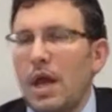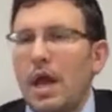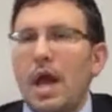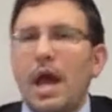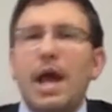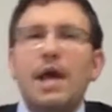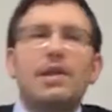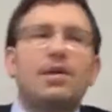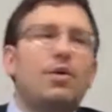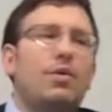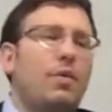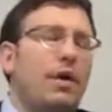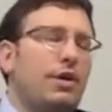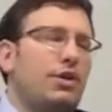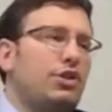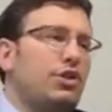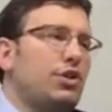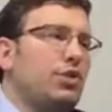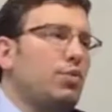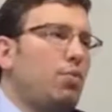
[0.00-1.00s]
And the
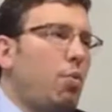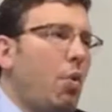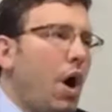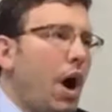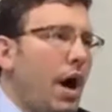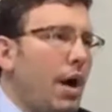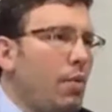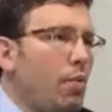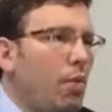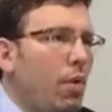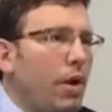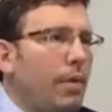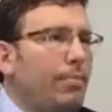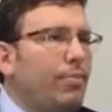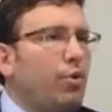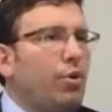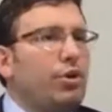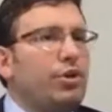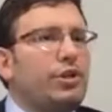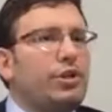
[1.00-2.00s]
question is why one
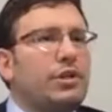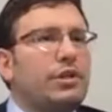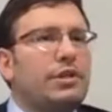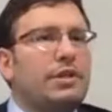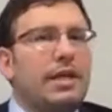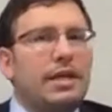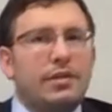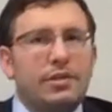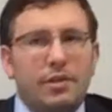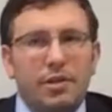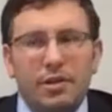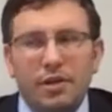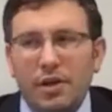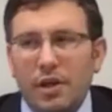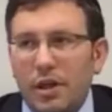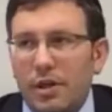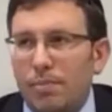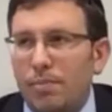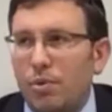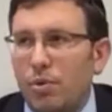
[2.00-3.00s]
portion is next to the
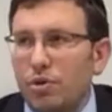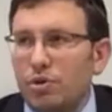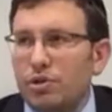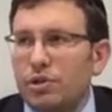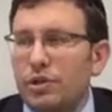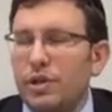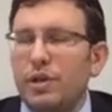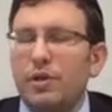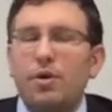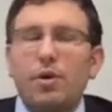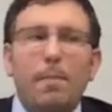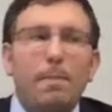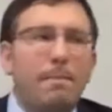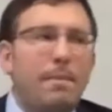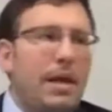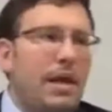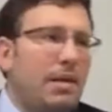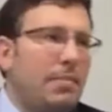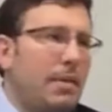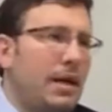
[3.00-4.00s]
other portion, and there are
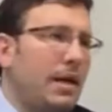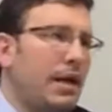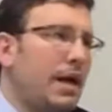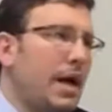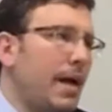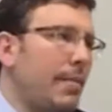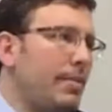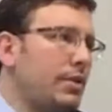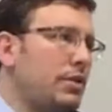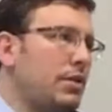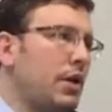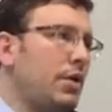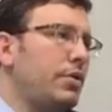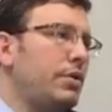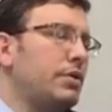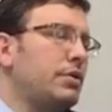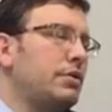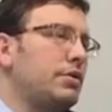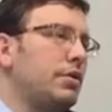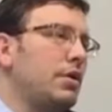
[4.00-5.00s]
many
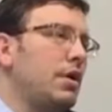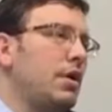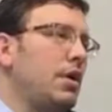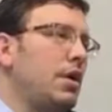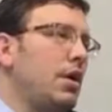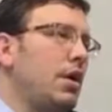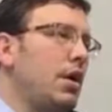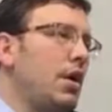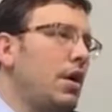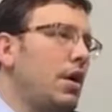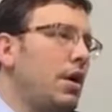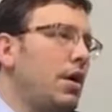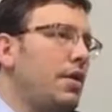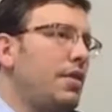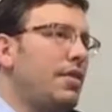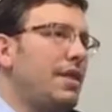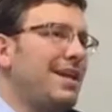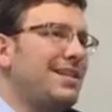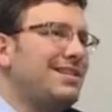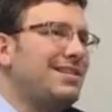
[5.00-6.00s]
commentaries
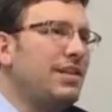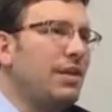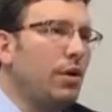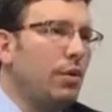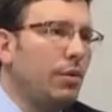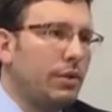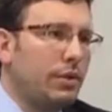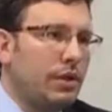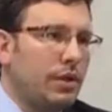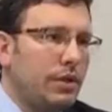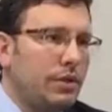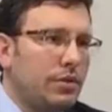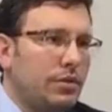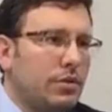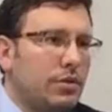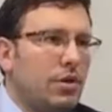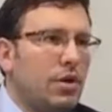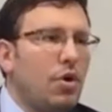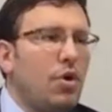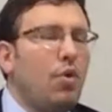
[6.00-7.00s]
that deal with this.
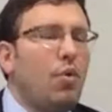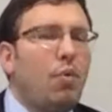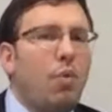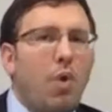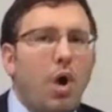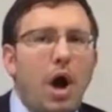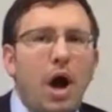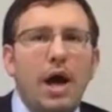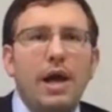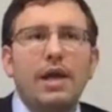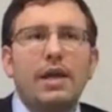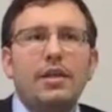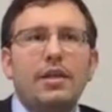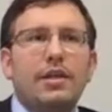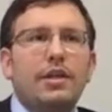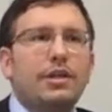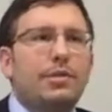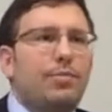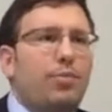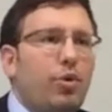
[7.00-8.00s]
Why
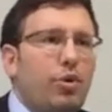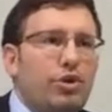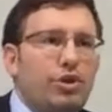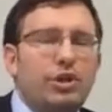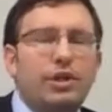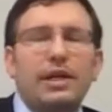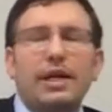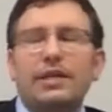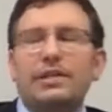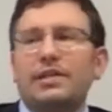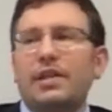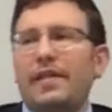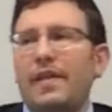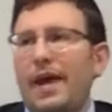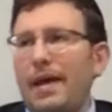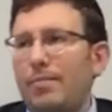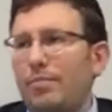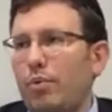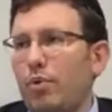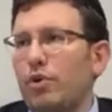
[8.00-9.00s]
this portion next to
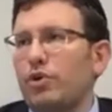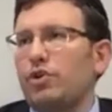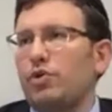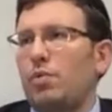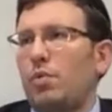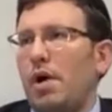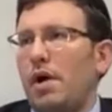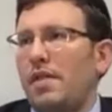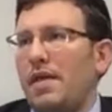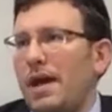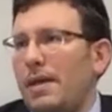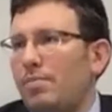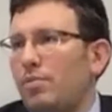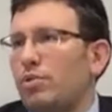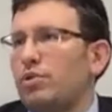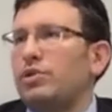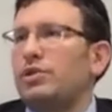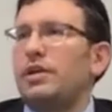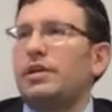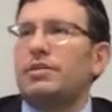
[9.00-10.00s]
that portion, why that
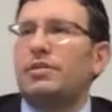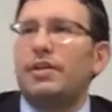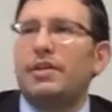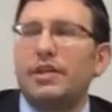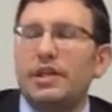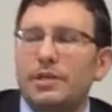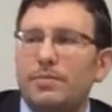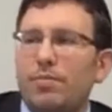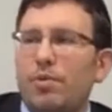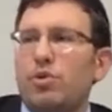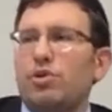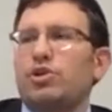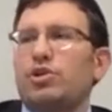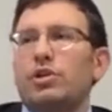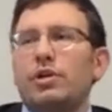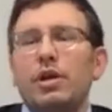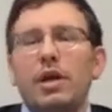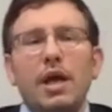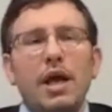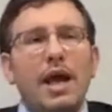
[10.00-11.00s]
portion next to this portion,
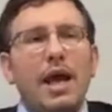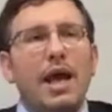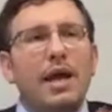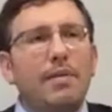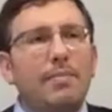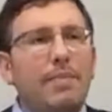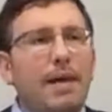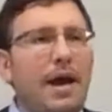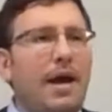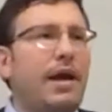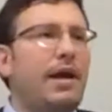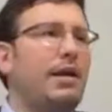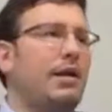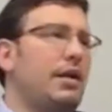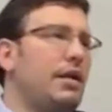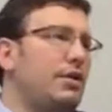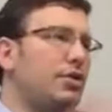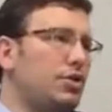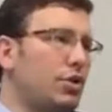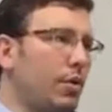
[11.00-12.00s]
and
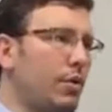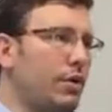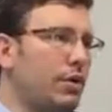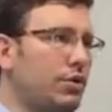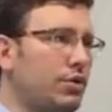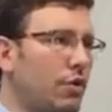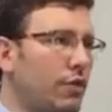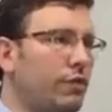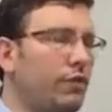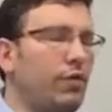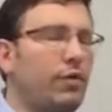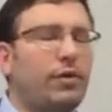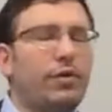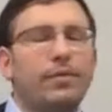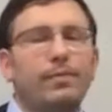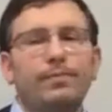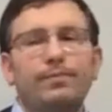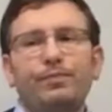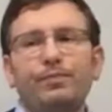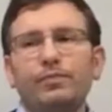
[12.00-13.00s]
so on and so forth.
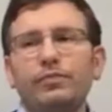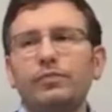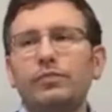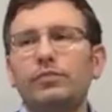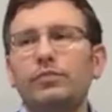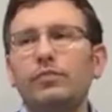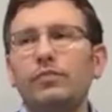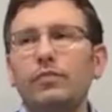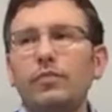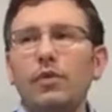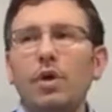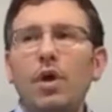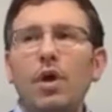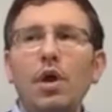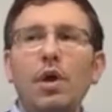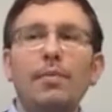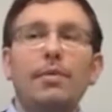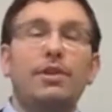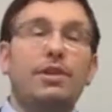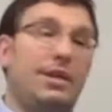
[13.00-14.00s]

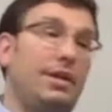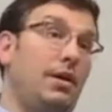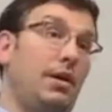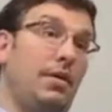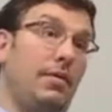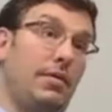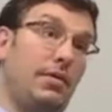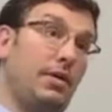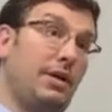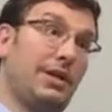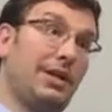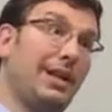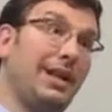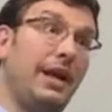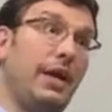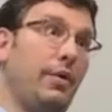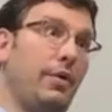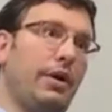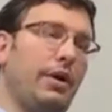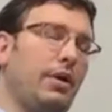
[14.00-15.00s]
But the
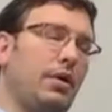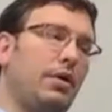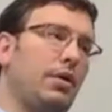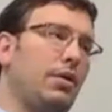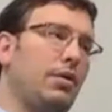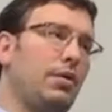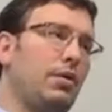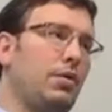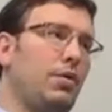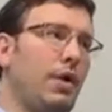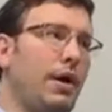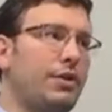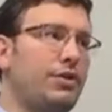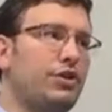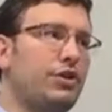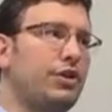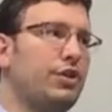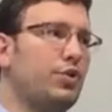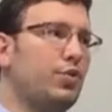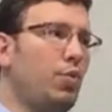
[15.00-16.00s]
glaring
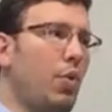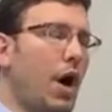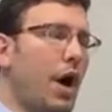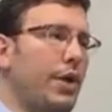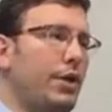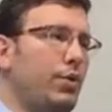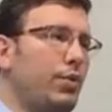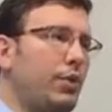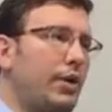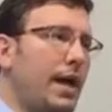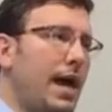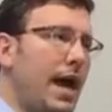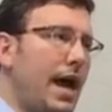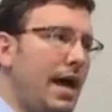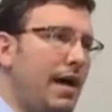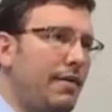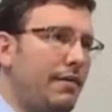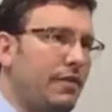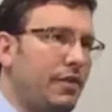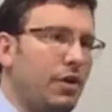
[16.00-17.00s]
question is why you would
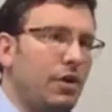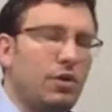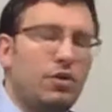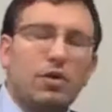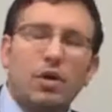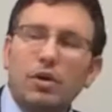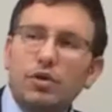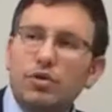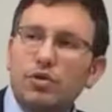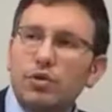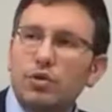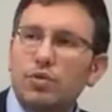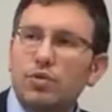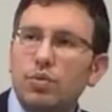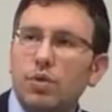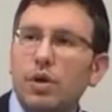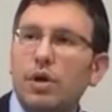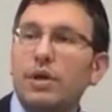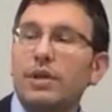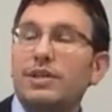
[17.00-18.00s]
have the adulterous,
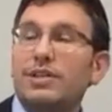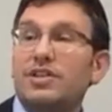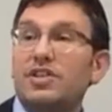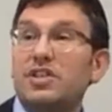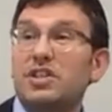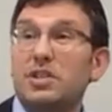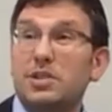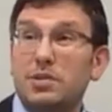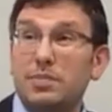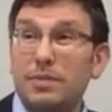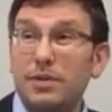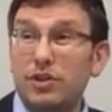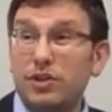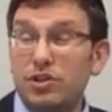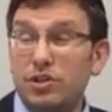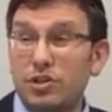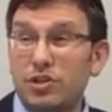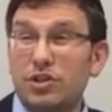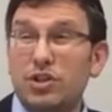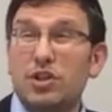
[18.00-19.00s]

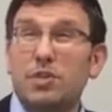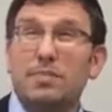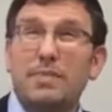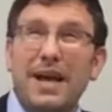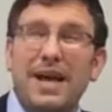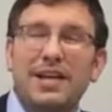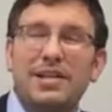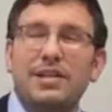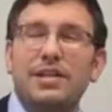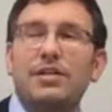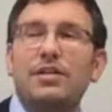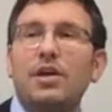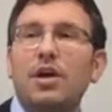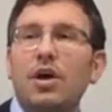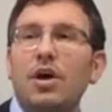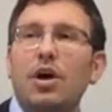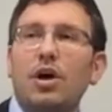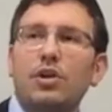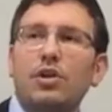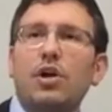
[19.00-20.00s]
suspected
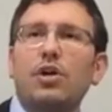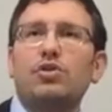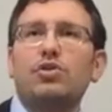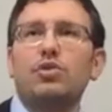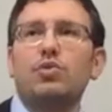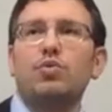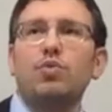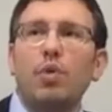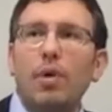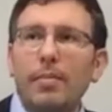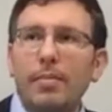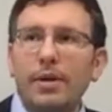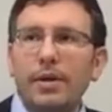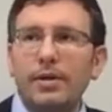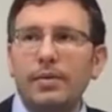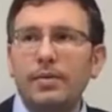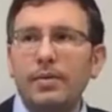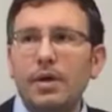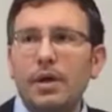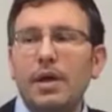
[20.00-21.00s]
adulterous
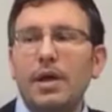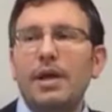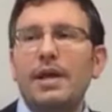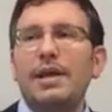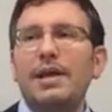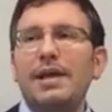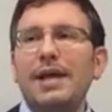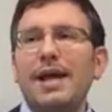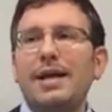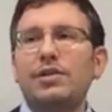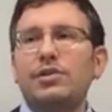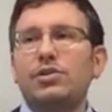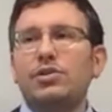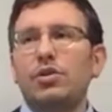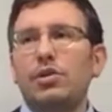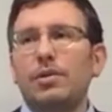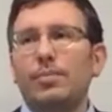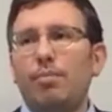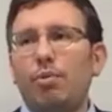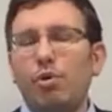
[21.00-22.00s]
woman next to
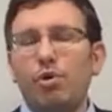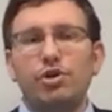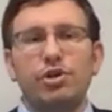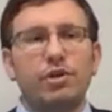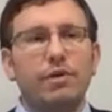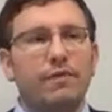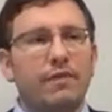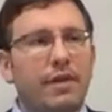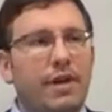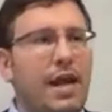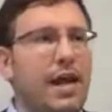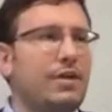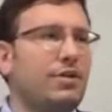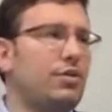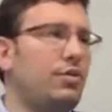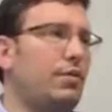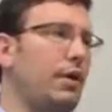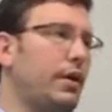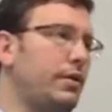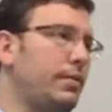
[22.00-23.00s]
the portion of the
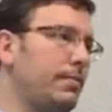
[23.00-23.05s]
Nazarite.